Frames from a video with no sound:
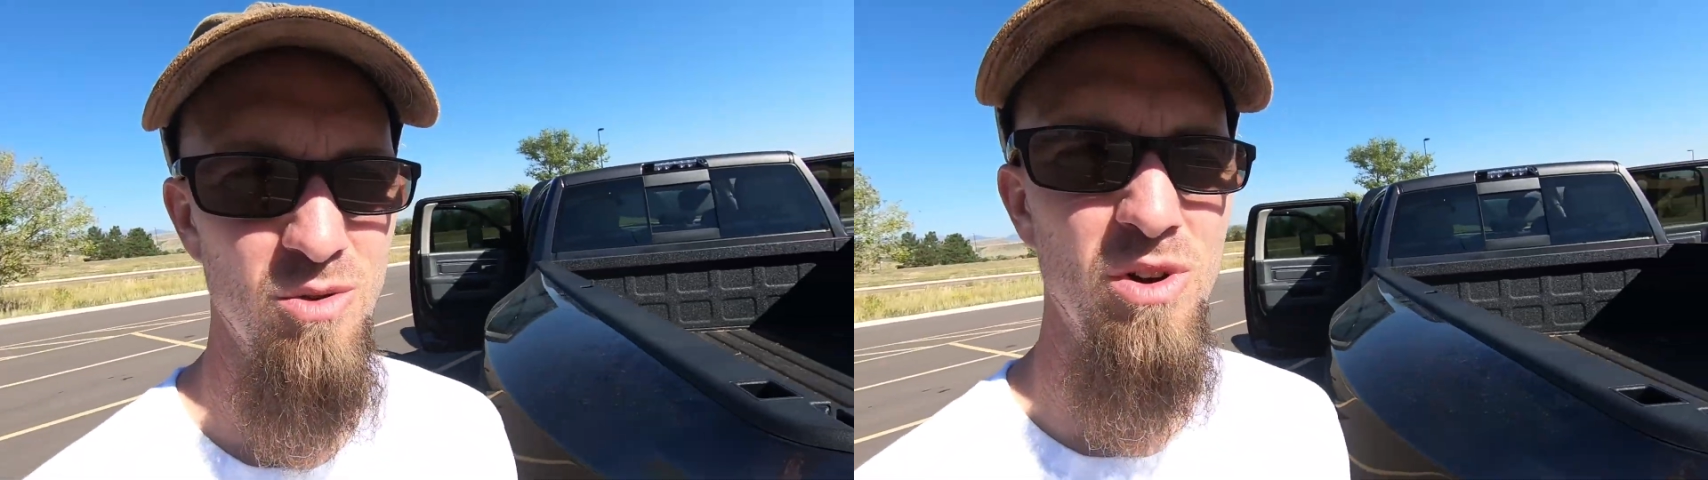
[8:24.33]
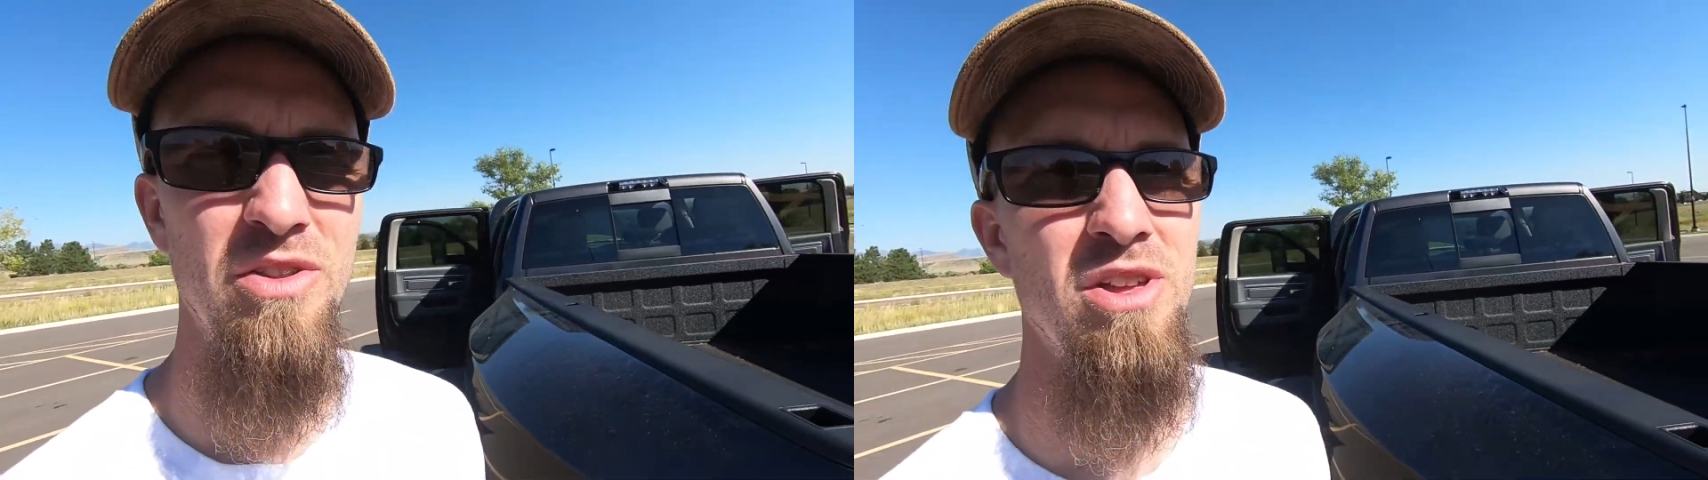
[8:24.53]

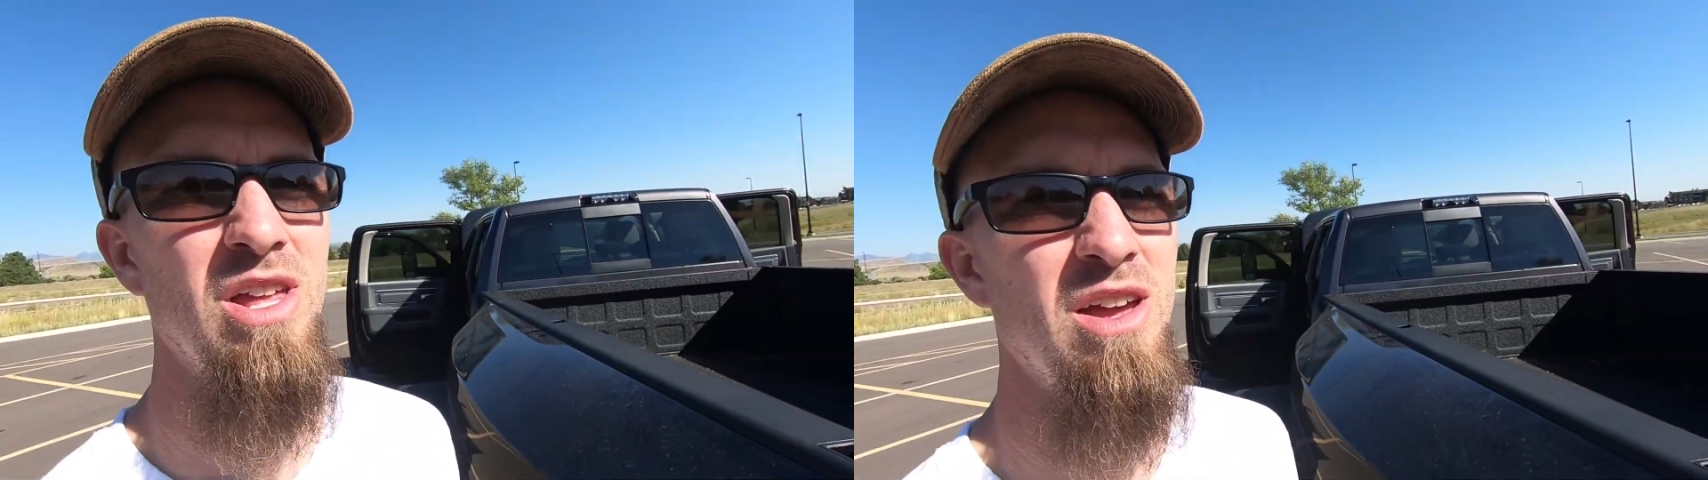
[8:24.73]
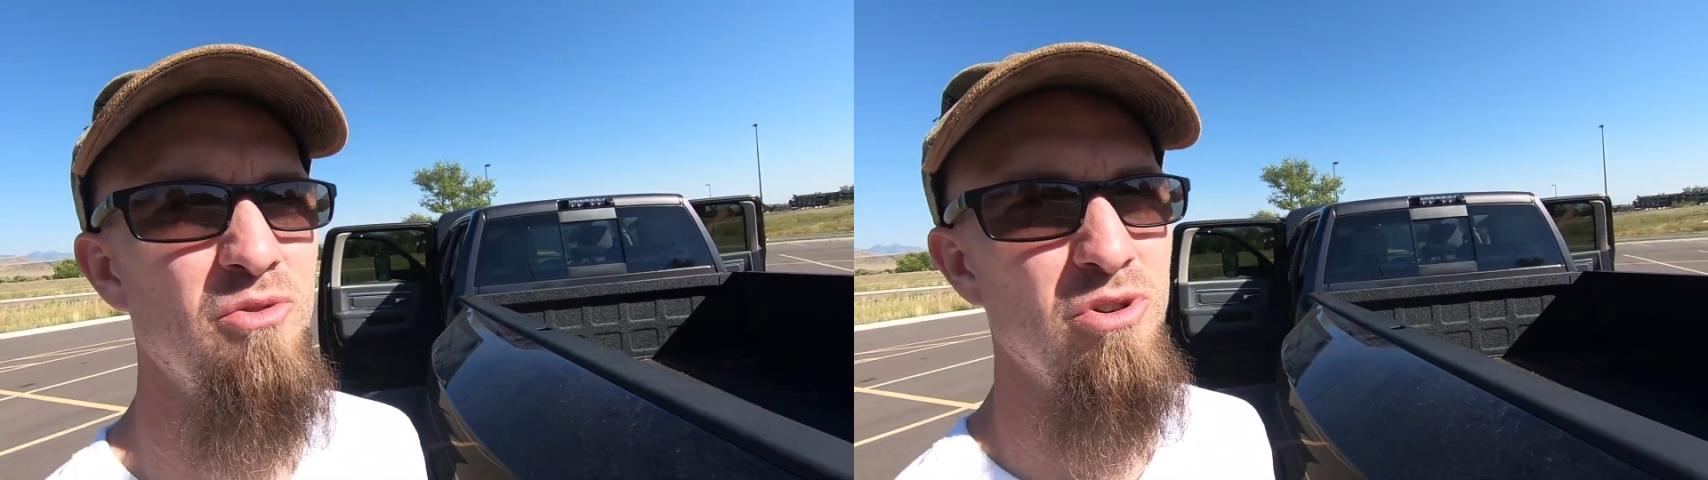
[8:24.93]
one thing that
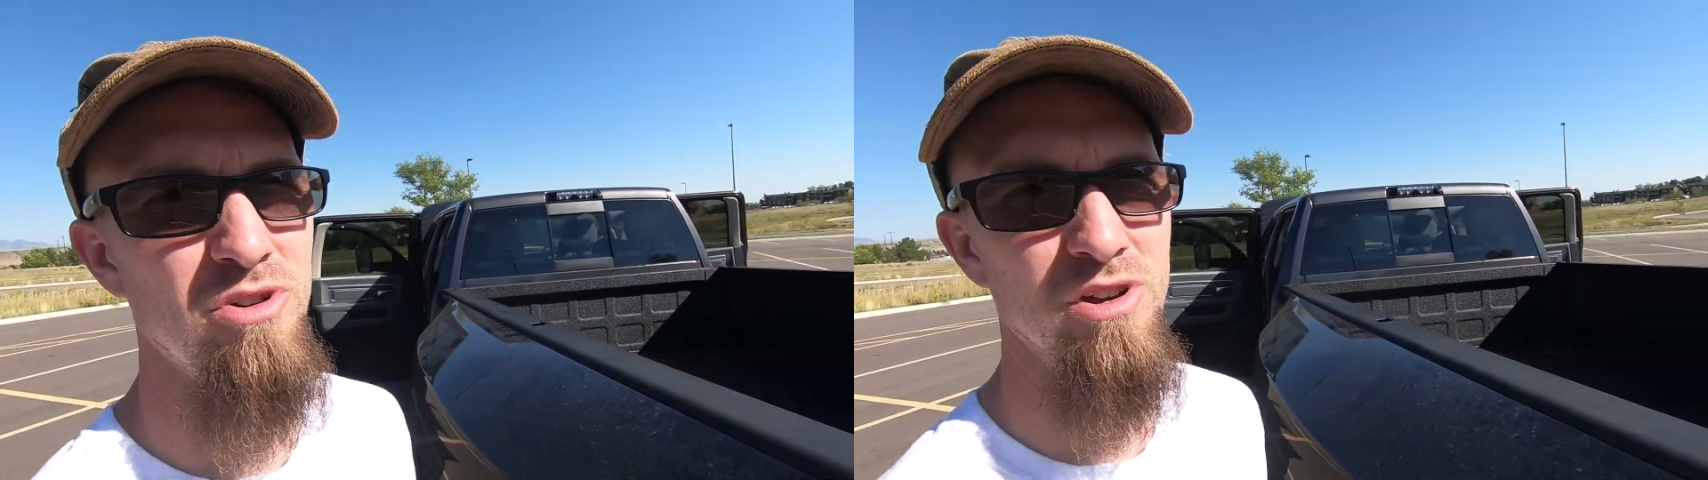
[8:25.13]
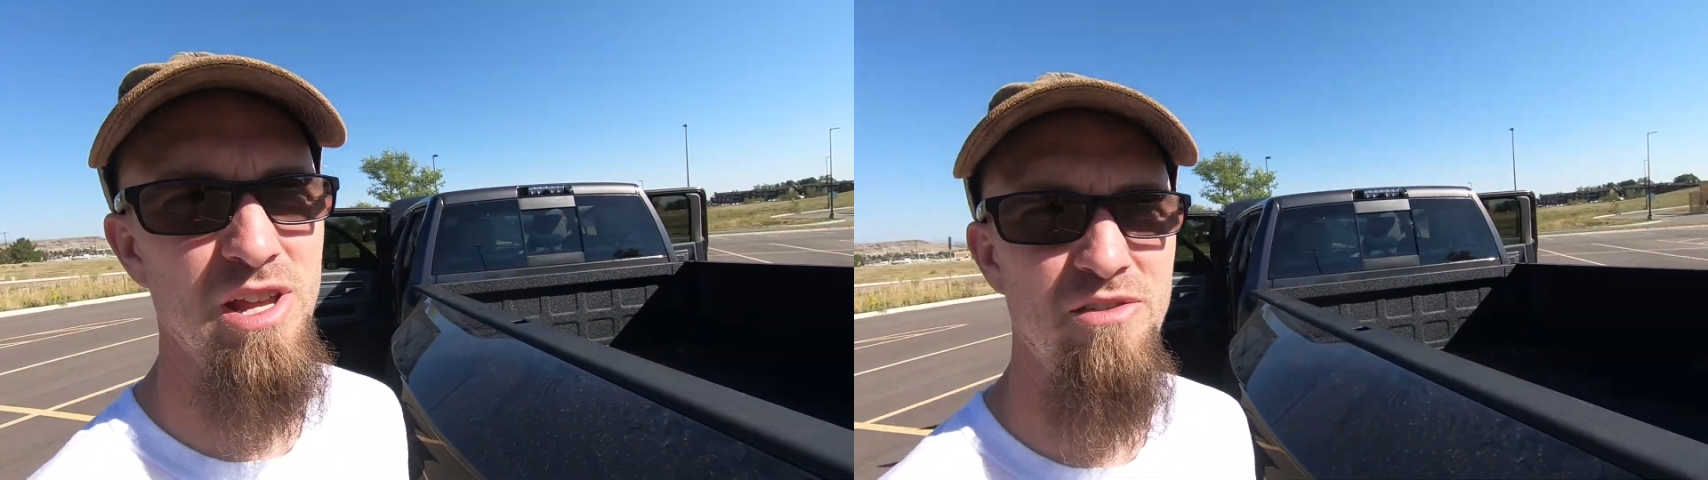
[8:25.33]
I've ordered
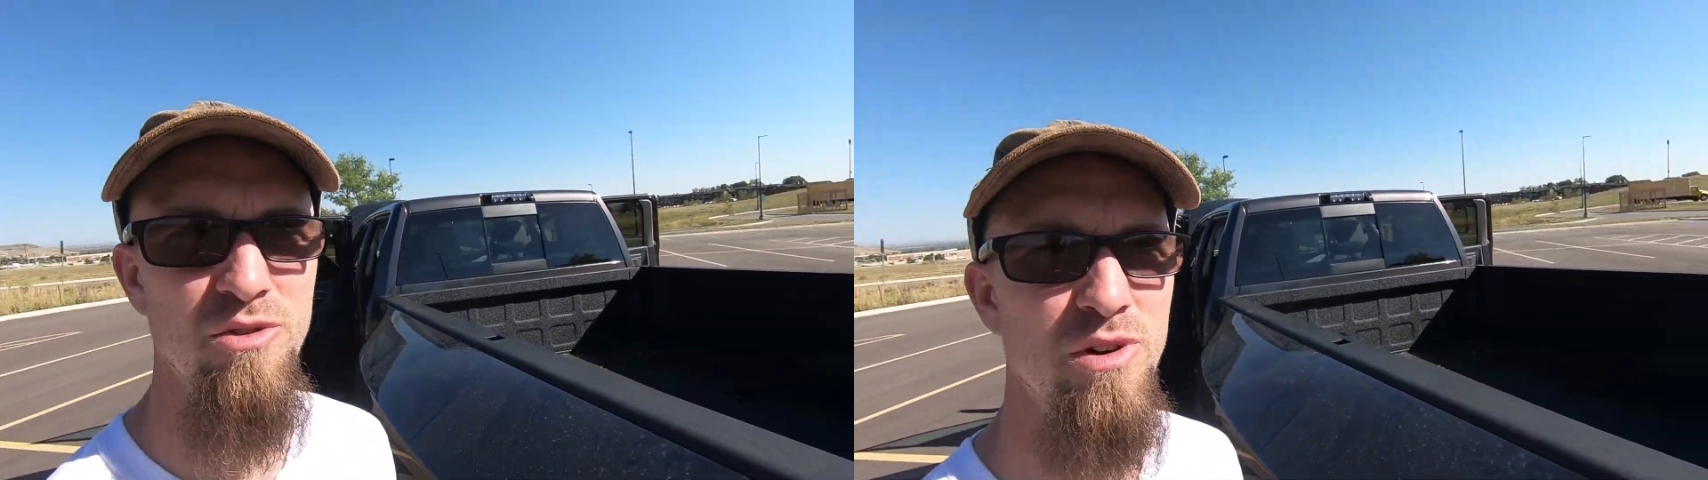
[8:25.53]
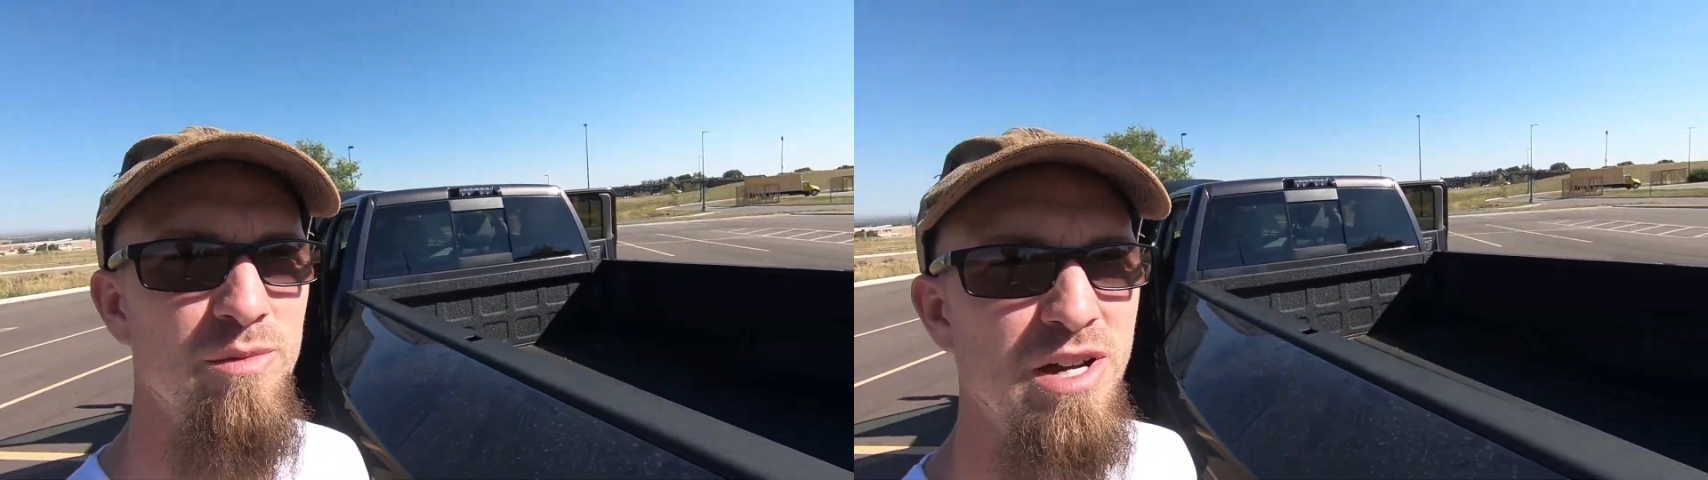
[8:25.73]
on every
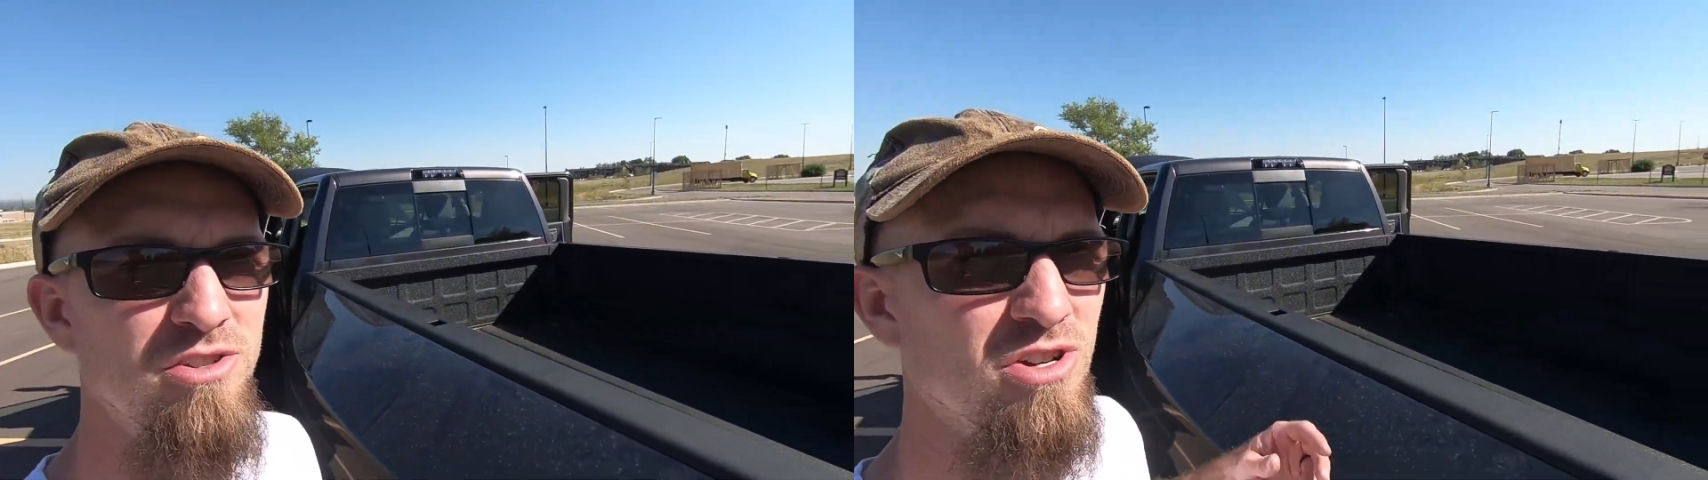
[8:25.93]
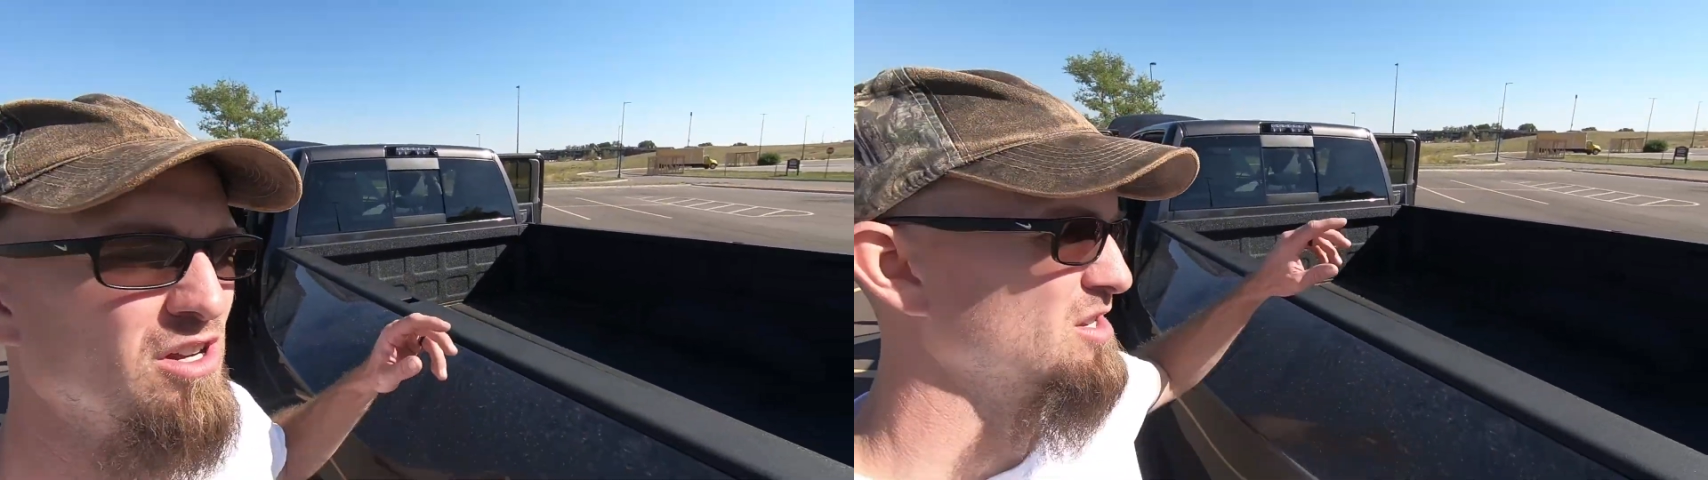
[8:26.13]
one of my
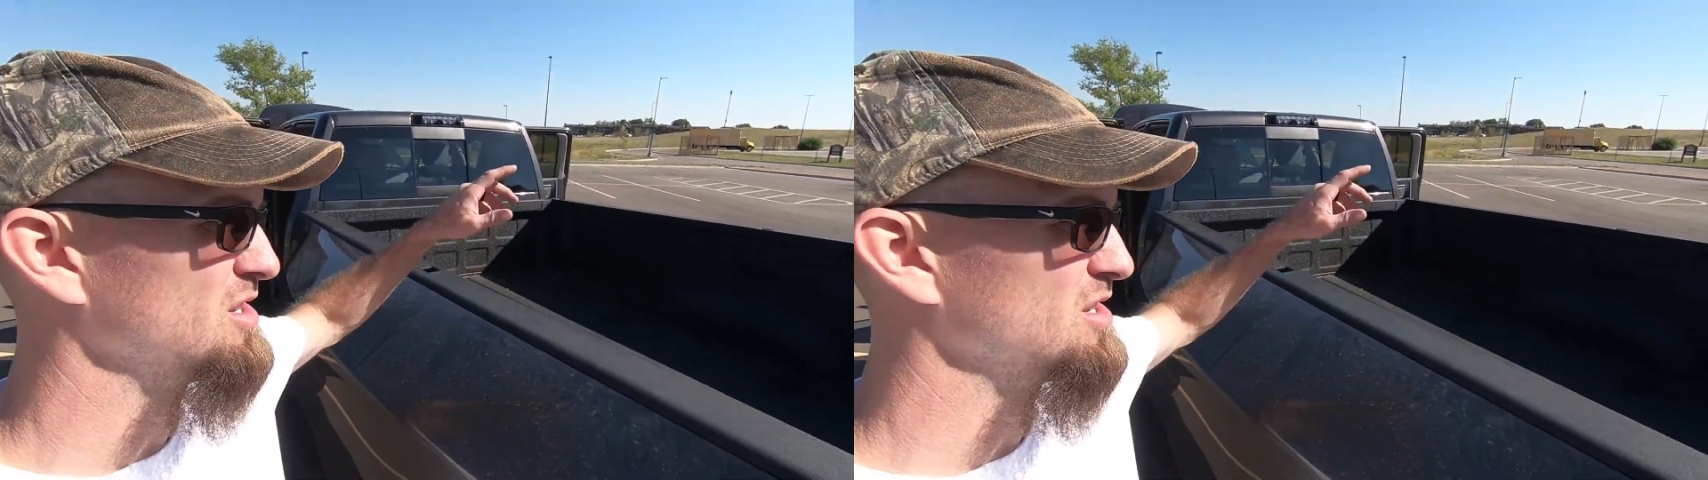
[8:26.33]
trucks